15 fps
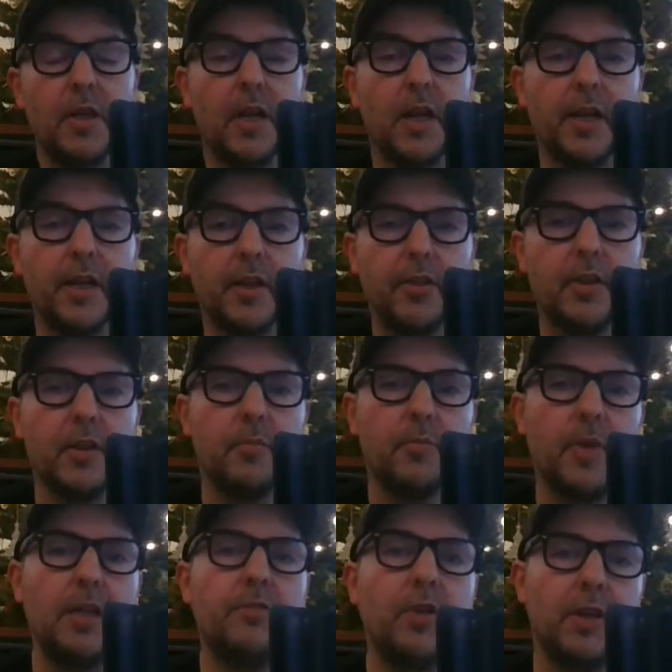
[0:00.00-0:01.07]
And I think the
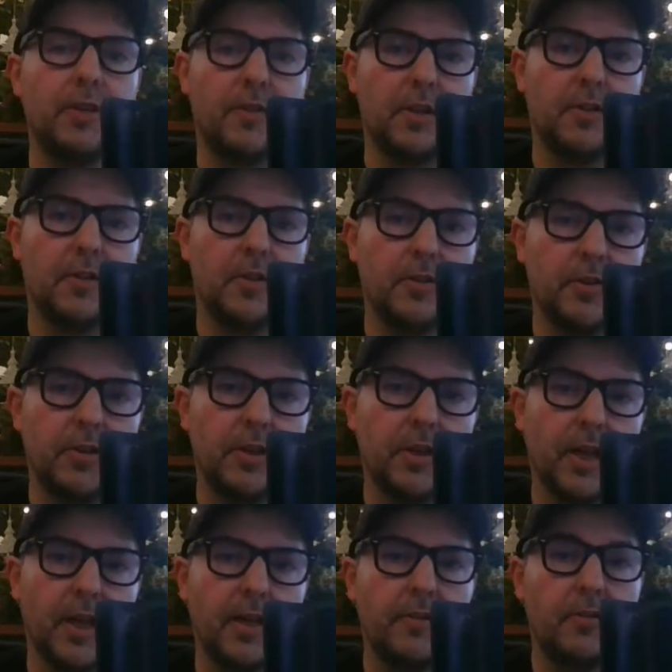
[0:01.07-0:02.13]
main reason he's not doing
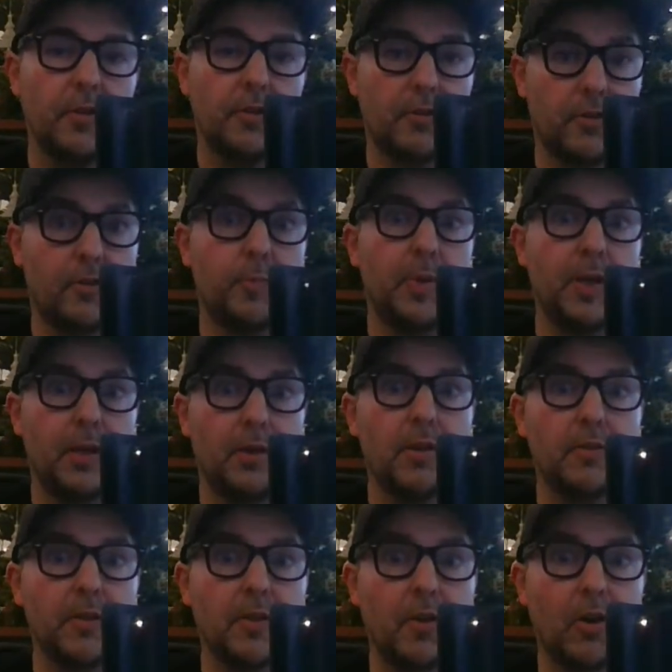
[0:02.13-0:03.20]
that is just to speed
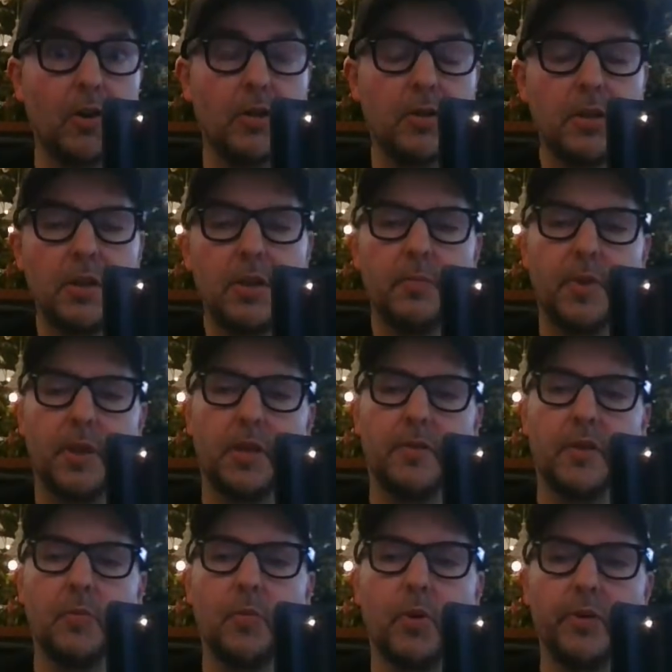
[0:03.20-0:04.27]
things along because
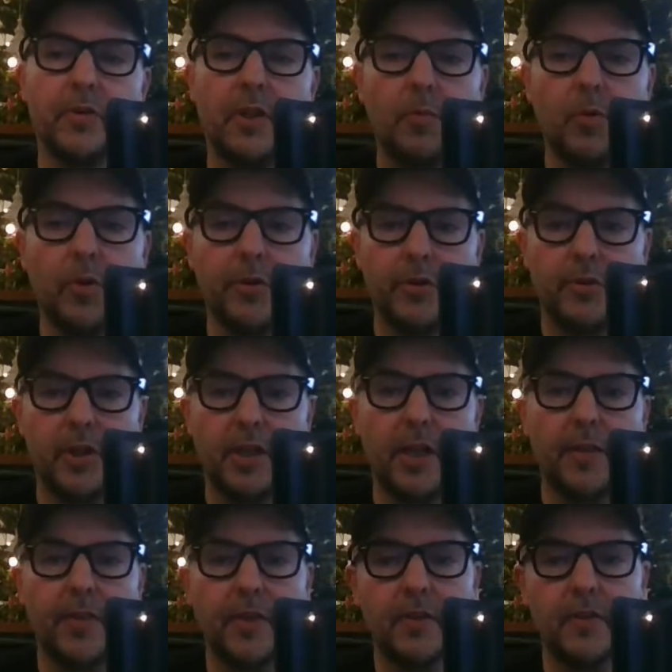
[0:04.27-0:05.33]
he wants he wants to
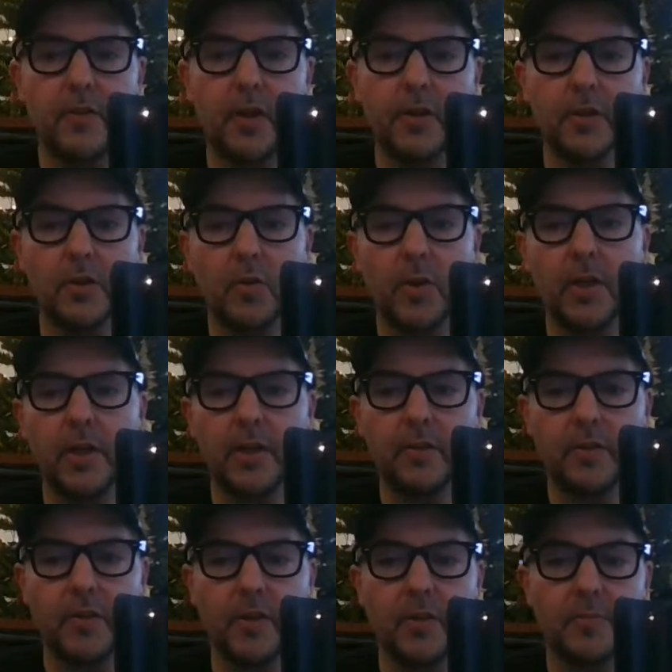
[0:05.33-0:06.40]
get this done quickly
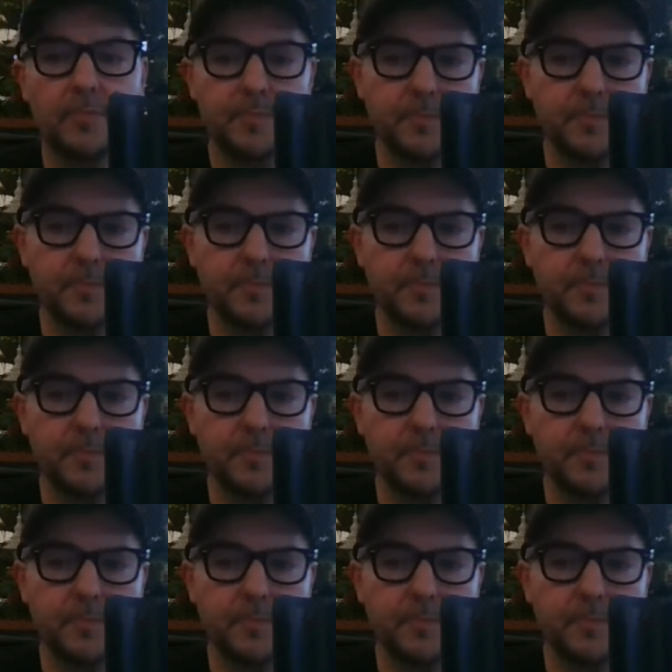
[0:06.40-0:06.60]
so that